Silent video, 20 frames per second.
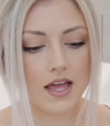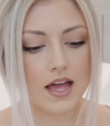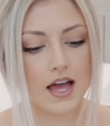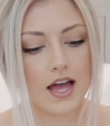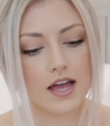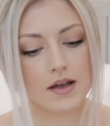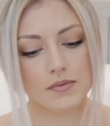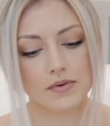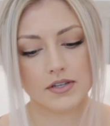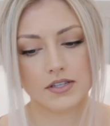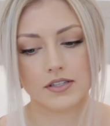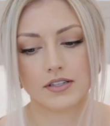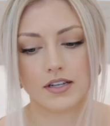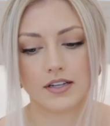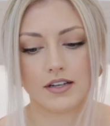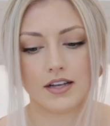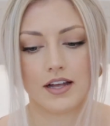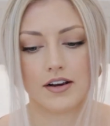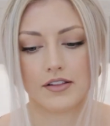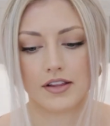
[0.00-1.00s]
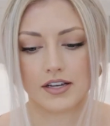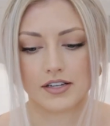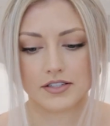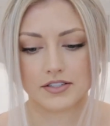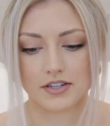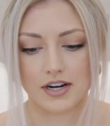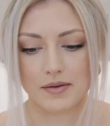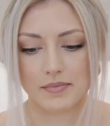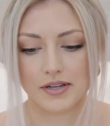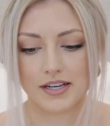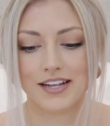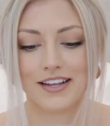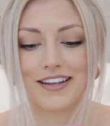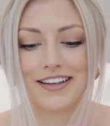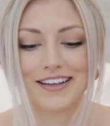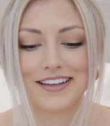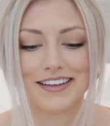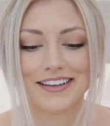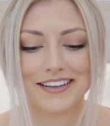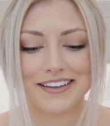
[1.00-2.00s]
How do they describe
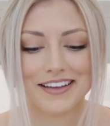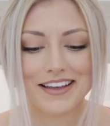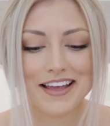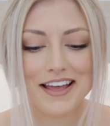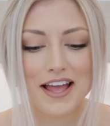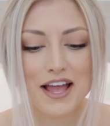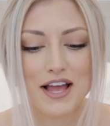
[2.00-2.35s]
it?